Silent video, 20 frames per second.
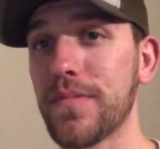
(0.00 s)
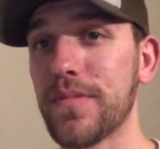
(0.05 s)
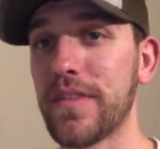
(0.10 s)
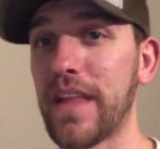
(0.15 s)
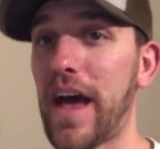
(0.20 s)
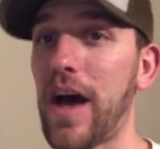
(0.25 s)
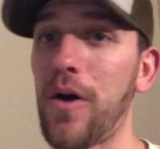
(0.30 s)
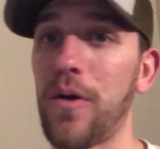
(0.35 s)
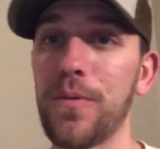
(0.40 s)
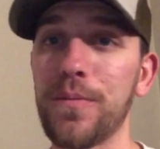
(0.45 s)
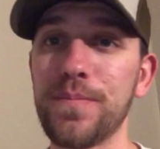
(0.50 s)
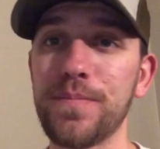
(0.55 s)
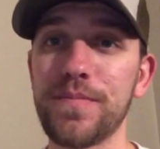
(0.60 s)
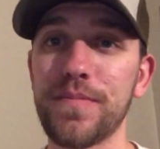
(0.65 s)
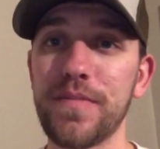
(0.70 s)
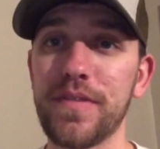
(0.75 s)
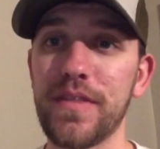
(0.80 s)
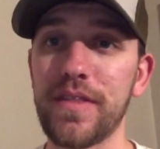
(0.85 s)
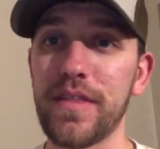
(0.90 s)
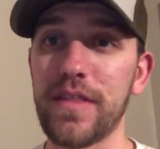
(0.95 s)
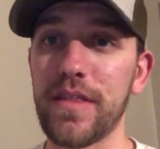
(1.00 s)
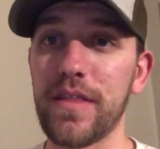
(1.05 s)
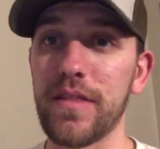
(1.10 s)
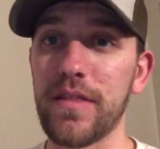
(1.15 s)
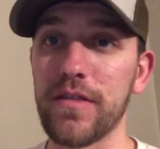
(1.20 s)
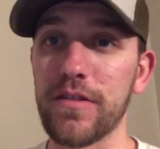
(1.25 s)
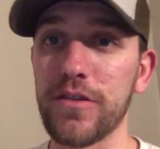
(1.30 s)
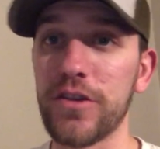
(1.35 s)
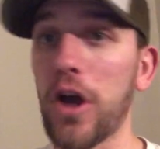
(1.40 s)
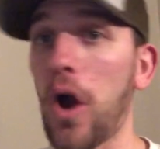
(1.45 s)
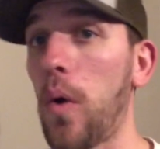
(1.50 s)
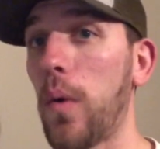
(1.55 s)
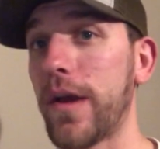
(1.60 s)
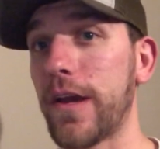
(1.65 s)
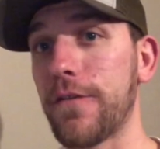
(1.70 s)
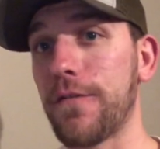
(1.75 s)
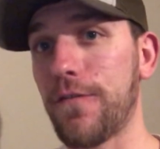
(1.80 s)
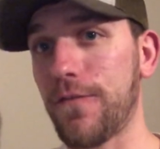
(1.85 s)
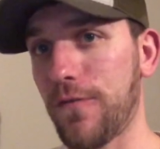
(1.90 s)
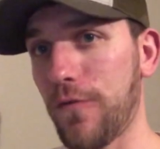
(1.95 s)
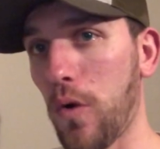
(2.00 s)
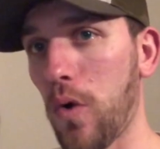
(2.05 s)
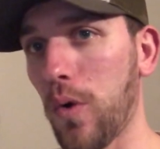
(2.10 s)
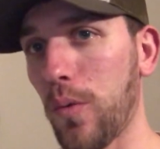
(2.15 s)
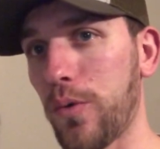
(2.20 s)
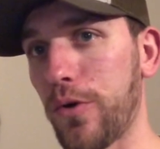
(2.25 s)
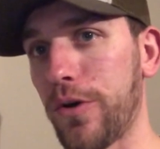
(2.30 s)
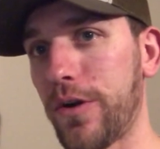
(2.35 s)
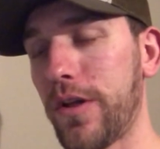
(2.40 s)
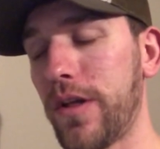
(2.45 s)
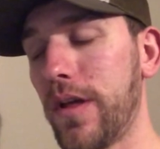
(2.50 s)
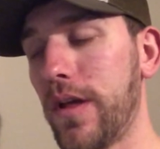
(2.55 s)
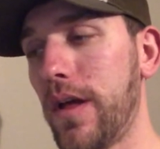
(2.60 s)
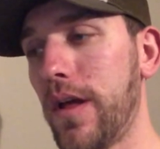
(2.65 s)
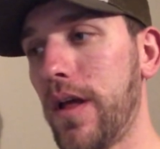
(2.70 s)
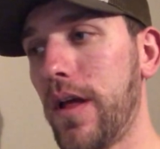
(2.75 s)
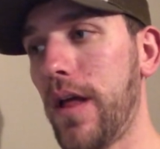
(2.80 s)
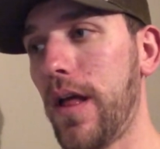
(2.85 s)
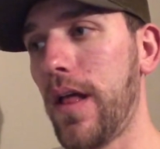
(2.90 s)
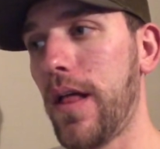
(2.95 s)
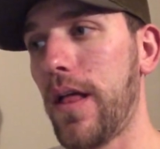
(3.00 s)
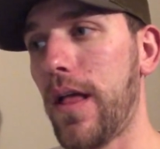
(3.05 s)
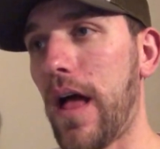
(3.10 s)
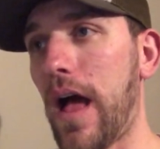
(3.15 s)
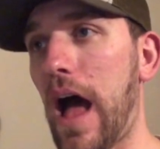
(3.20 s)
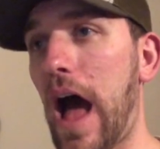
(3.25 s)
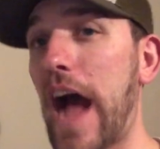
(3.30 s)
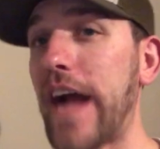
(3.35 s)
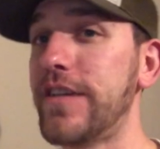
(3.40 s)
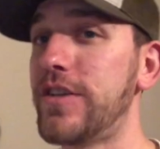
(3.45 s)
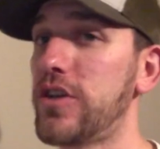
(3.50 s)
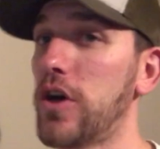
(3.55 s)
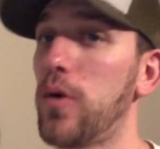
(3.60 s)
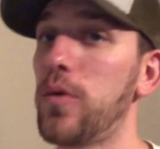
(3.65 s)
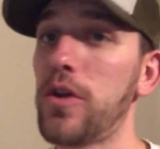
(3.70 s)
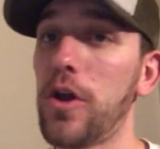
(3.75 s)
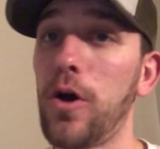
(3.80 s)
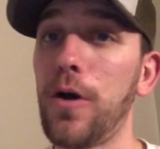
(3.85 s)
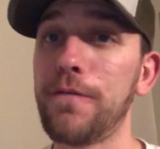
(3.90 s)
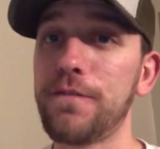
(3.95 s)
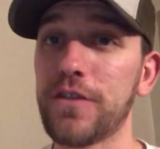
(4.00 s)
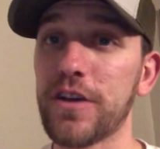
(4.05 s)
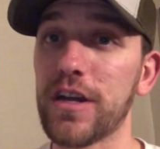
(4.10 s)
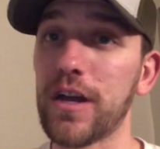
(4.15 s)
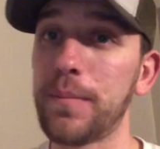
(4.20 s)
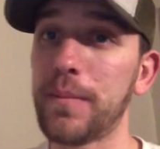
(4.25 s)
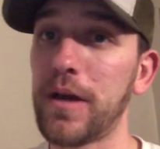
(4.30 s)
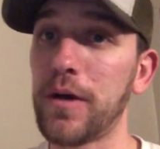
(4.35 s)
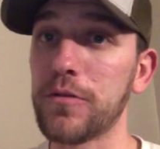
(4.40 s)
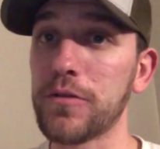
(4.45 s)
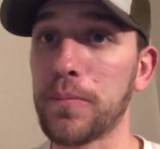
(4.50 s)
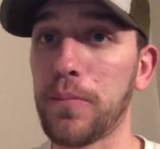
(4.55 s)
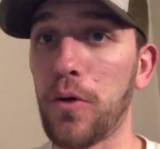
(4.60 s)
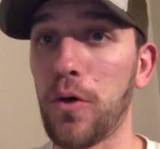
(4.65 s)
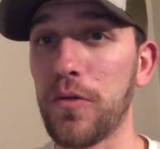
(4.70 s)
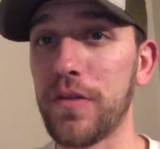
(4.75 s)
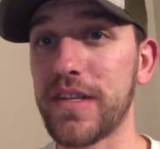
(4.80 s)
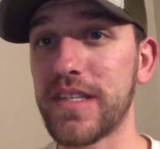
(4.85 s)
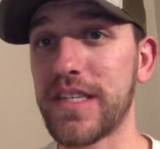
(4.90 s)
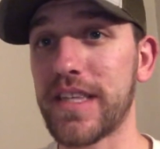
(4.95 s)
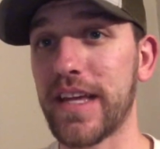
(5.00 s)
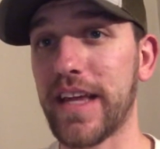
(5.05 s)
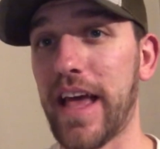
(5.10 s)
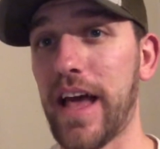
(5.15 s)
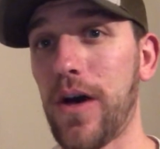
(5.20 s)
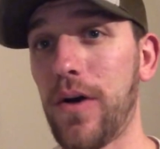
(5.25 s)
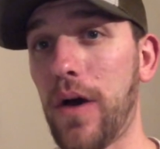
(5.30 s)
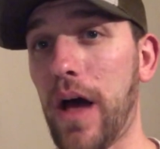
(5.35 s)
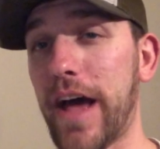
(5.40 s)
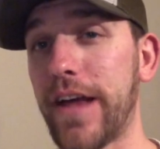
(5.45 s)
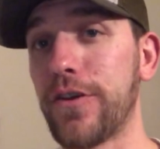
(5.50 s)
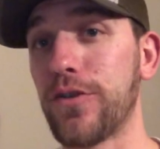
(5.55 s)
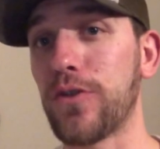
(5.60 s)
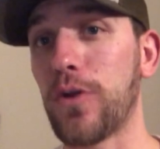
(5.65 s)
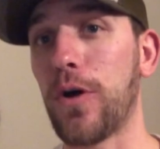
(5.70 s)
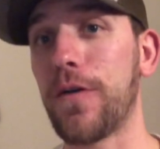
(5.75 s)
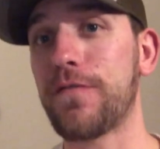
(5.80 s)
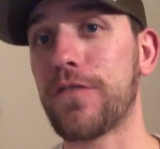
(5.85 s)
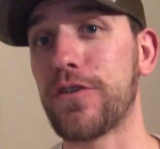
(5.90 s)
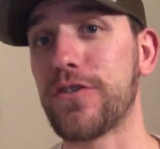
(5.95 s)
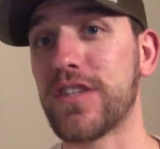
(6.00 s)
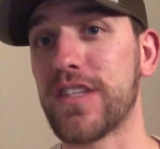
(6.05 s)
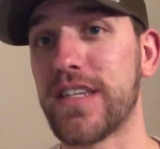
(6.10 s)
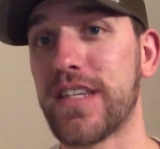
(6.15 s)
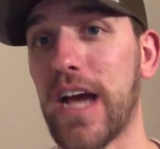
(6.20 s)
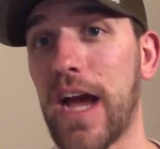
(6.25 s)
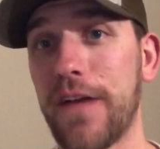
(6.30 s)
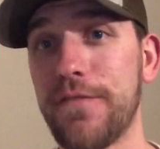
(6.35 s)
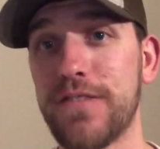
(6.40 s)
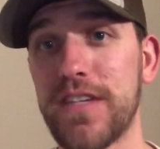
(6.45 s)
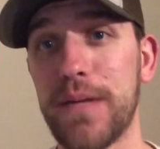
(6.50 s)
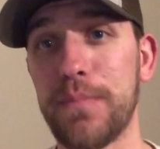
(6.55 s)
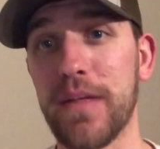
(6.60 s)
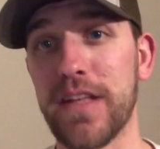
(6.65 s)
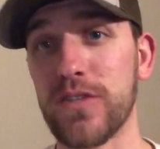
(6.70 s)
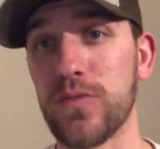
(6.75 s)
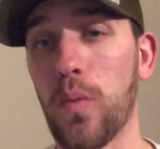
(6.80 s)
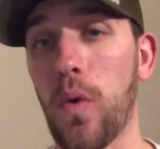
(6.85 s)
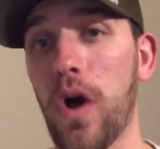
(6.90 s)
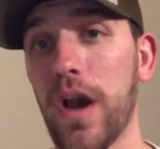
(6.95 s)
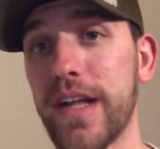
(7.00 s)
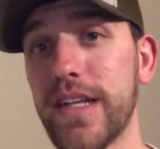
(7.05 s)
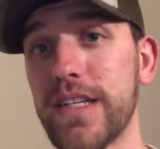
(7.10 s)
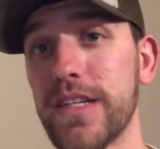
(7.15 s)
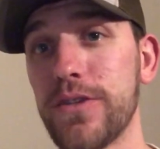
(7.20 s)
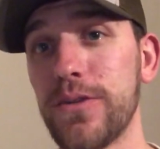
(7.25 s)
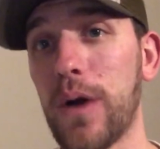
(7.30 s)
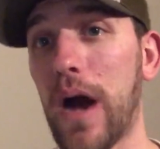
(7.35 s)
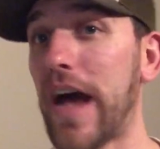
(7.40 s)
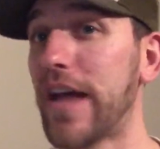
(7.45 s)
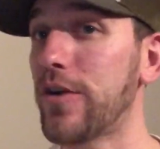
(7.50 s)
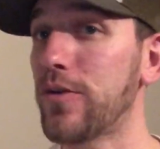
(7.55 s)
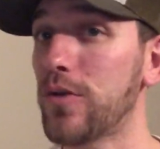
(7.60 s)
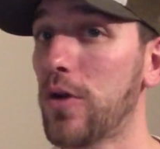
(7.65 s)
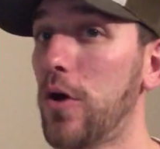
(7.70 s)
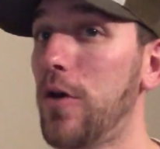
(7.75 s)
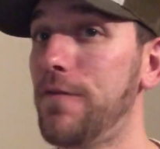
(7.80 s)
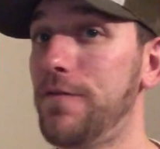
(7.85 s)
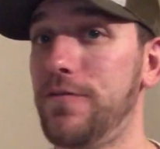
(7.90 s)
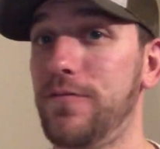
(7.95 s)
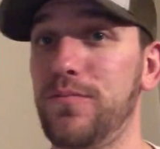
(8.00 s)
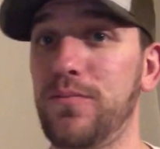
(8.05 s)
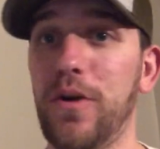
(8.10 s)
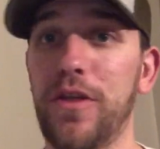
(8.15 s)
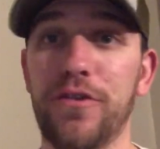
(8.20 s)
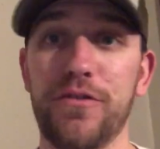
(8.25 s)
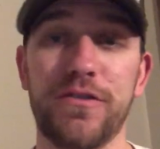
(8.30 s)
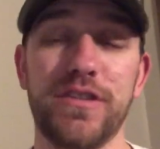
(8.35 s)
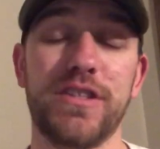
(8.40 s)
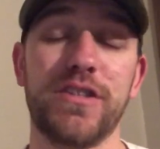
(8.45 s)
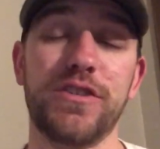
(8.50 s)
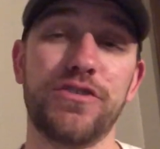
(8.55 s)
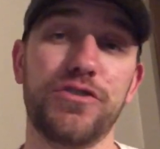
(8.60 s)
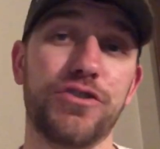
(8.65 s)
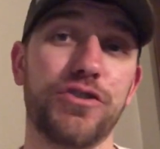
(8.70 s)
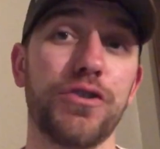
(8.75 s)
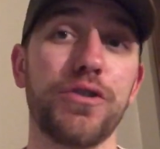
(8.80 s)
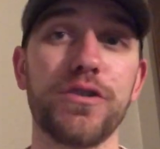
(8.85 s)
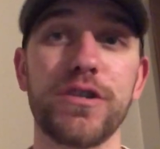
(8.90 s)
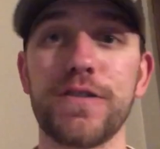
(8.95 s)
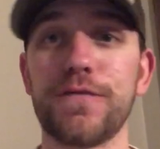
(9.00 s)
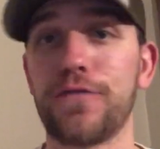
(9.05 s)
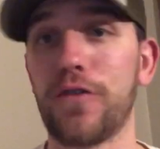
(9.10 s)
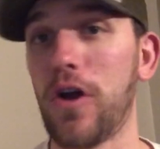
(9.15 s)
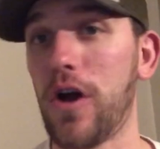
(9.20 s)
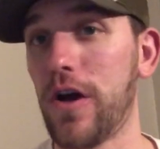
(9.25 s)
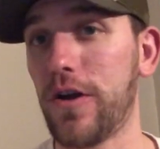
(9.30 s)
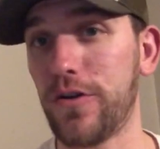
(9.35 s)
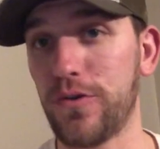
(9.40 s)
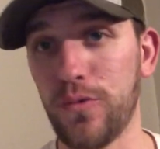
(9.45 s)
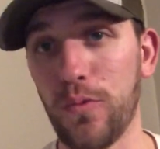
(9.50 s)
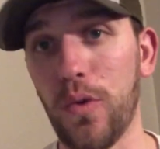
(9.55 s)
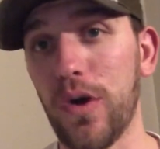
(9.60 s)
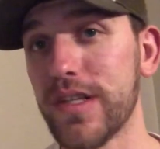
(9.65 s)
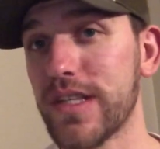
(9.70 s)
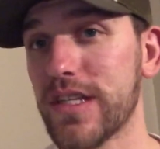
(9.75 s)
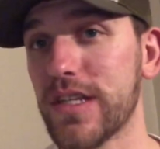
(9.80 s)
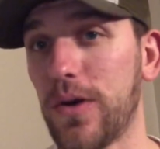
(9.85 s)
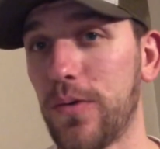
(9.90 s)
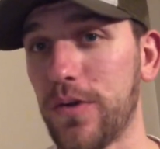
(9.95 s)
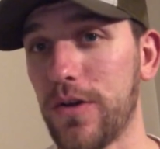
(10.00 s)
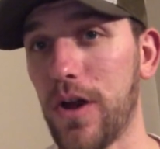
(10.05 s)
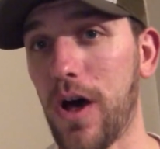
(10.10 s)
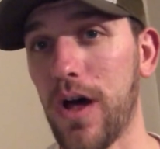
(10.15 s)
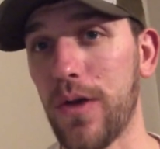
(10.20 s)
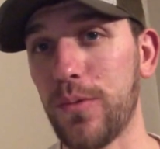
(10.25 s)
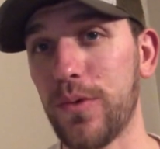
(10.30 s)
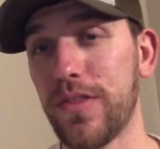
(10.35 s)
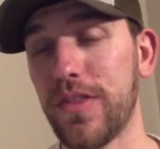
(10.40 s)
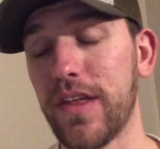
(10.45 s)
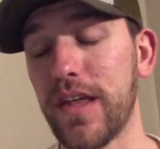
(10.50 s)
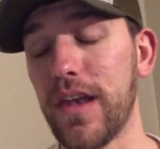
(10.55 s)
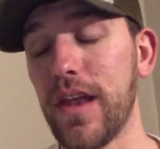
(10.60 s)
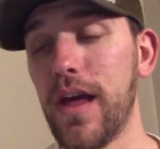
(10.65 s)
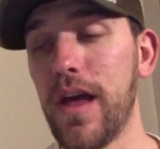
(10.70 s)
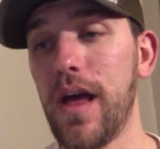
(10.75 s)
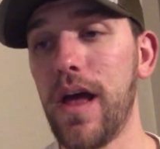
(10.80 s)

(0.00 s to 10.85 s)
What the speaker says: Now, going forward, I don't know if they're going to be able to pull this thing out. I don't know if there's a dive team that's wanting to. I don't know if whether it's insurance fraud or what's going on with it.